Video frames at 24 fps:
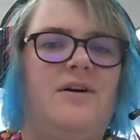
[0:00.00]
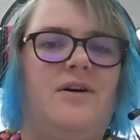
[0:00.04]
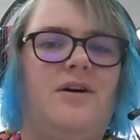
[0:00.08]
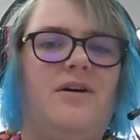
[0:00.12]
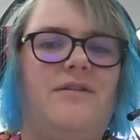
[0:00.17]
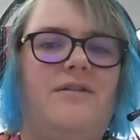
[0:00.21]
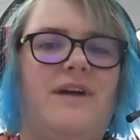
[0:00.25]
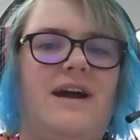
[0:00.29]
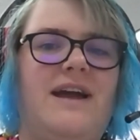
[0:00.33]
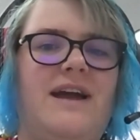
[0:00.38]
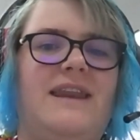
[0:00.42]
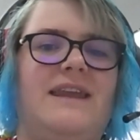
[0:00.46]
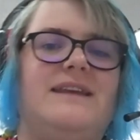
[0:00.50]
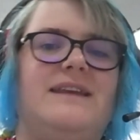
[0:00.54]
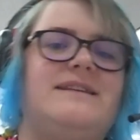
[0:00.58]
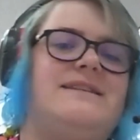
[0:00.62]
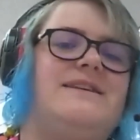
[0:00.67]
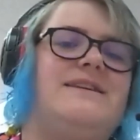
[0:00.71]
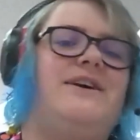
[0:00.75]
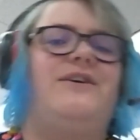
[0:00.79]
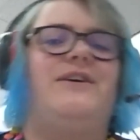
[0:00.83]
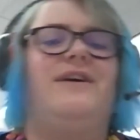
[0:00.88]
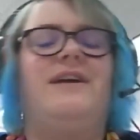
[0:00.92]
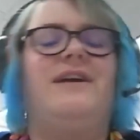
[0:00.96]
Alrighty,
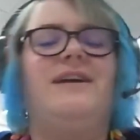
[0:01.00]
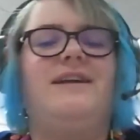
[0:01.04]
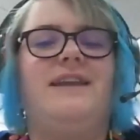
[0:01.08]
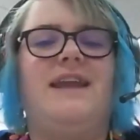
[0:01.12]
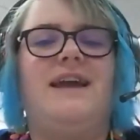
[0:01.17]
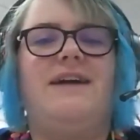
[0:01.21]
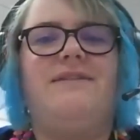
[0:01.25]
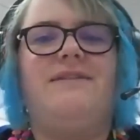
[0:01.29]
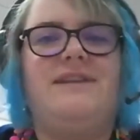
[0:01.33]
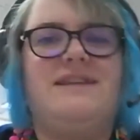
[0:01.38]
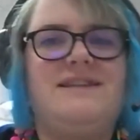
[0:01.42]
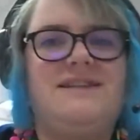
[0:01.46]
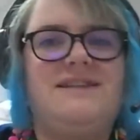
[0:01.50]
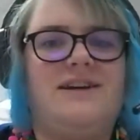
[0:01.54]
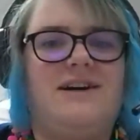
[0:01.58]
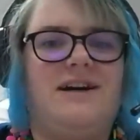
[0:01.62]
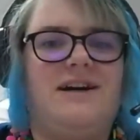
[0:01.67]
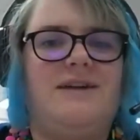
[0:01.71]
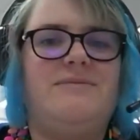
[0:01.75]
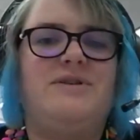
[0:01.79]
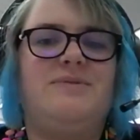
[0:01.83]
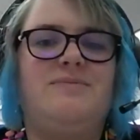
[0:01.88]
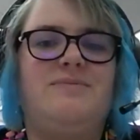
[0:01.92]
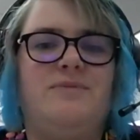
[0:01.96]
so now it is
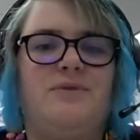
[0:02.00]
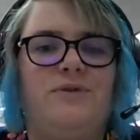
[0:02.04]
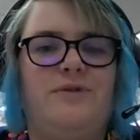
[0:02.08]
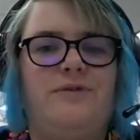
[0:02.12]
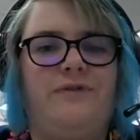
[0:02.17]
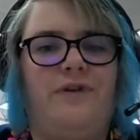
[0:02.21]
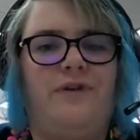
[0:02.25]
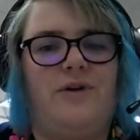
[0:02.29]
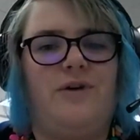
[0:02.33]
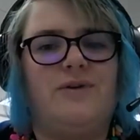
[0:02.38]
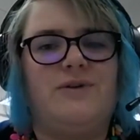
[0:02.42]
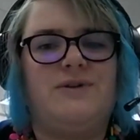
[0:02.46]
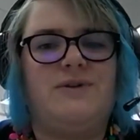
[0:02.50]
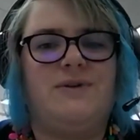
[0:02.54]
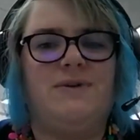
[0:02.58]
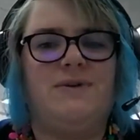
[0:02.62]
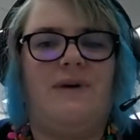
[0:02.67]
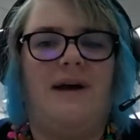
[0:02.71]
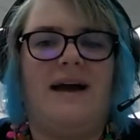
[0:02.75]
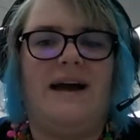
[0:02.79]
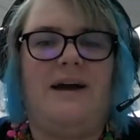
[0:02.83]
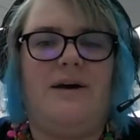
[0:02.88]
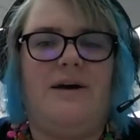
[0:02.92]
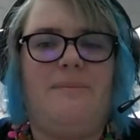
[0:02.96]
time to move on to
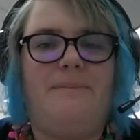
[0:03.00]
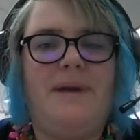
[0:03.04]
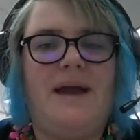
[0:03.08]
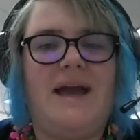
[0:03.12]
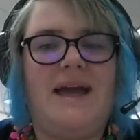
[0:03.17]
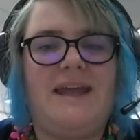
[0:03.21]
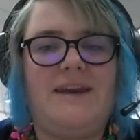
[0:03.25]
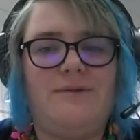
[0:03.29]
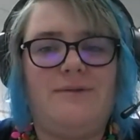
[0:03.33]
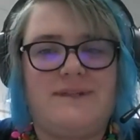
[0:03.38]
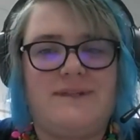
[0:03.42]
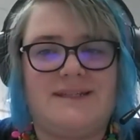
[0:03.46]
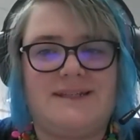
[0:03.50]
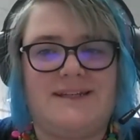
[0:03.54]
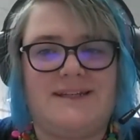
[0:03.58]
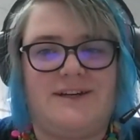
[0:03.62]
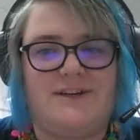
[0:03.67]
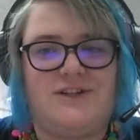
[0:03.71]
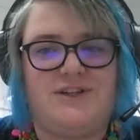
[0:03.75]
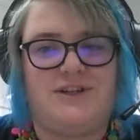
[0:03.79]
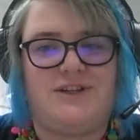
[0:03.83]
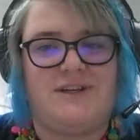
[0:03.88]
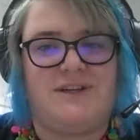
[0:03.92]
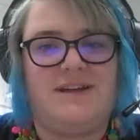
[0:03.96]
our panel
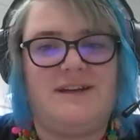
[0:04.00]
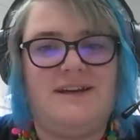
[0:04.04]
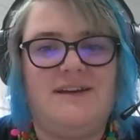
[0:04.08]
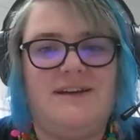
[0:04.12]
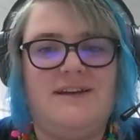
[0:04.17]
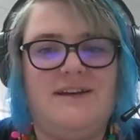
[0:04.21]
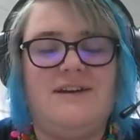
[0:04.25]
discussion.